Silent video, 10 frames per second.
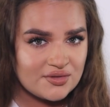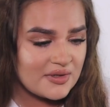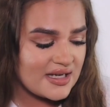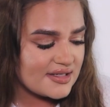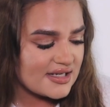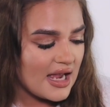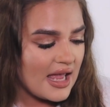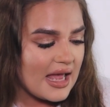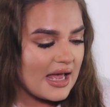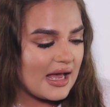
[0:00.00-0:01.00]
to it.
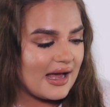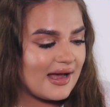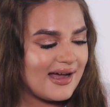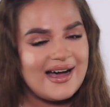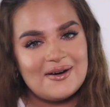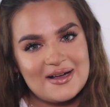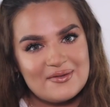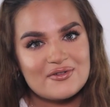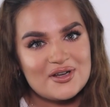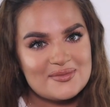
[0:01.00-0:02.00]
Uh,
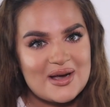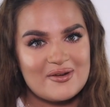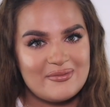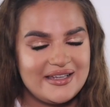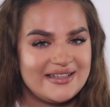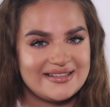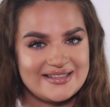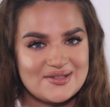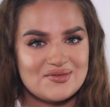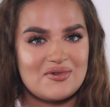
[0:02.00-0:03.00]
however, in my opinion,
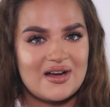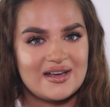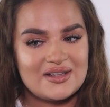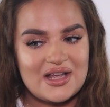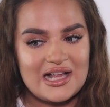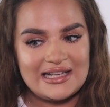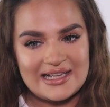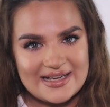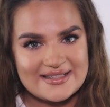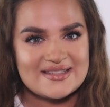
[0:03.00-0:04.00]
this one
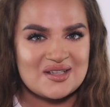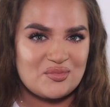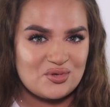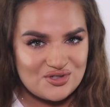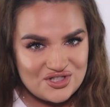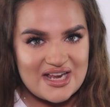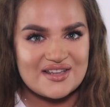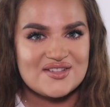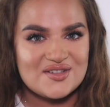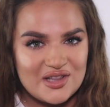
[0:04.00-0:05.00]
lasts and
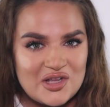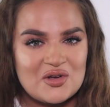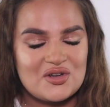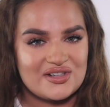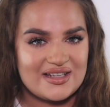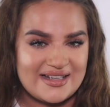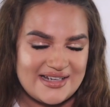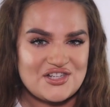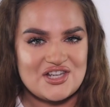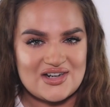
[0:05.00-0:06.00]
projects longer than
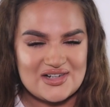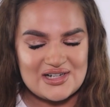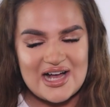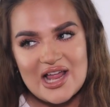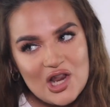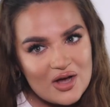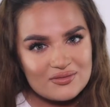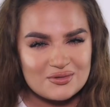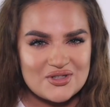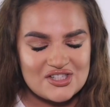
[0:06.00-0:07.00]
Gris Charnel. I
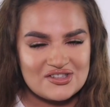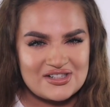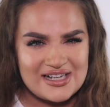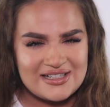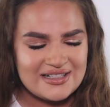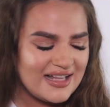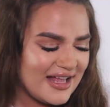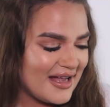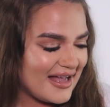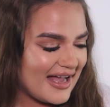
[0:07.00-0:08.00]
love Gris Charnel,
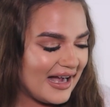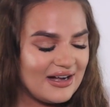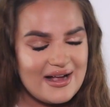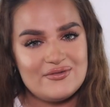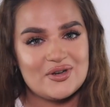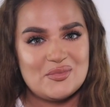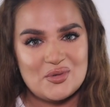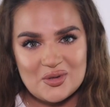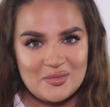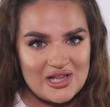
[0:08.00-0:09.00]
however,
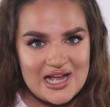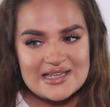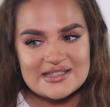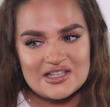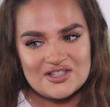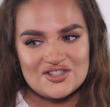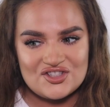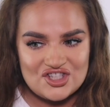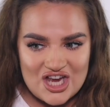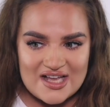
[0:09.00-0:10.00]
Book Plus is
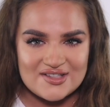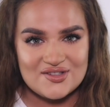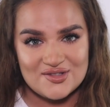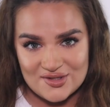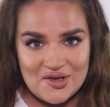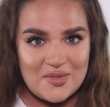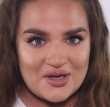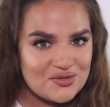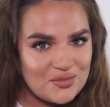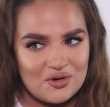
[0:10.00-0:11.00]
just so
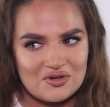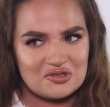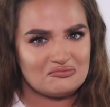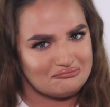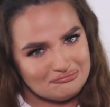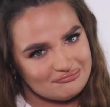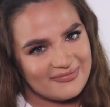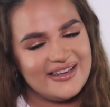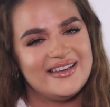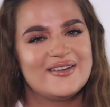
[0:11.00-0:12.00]
much more mm,
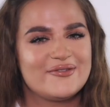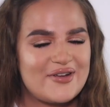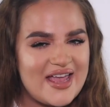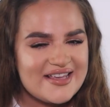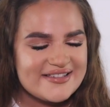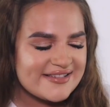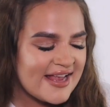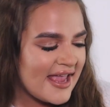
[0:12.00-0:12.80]
in your face.